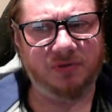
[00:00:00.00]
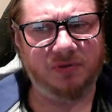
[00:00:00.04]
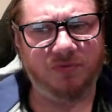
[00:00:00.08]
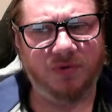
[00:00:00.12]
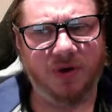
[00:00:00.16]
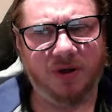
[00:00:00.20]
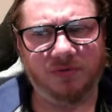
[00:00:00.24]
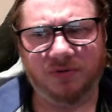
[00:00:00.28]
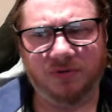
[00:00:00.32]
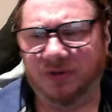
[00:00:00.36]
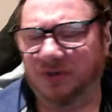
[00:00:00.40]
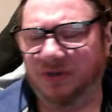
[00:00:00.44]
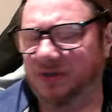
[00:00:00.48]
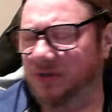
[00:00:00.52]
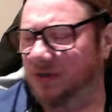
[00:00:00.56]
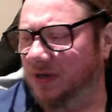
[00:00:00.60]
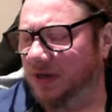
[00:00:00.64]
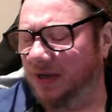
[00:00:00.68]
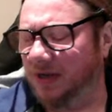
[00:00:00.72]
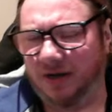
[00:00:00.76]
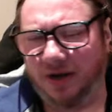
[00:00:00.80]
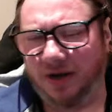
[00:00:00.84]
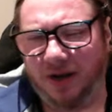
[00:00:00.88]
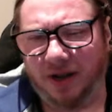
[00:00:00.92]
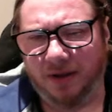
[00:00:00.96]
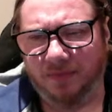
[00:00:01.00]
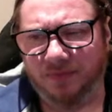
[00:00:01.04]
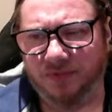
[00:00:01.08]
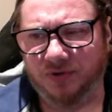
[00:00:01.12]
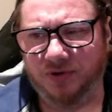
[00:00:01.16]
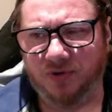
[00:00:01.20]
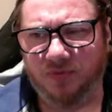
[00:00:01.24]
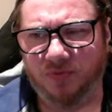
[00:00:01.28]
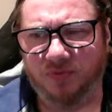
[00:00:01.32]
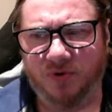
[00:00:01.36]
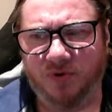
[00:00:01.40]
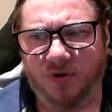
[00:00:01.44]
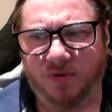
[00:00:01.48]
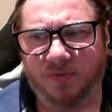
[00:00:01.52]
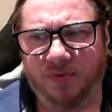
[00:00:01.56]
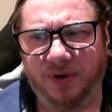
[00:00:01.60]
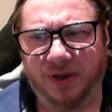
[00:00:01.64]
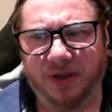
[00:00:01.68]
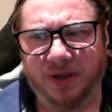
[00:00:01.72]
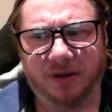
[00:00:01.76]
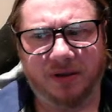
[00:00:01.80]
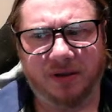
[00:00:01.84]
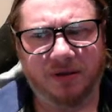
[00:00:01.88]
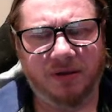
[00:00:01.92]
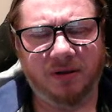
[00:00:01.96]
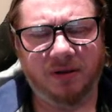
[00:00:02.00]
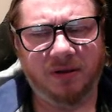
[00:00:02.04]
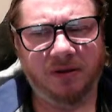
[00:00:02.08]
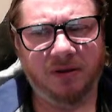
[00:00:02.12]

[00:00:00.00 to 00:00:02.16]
one with this nickname, so probably.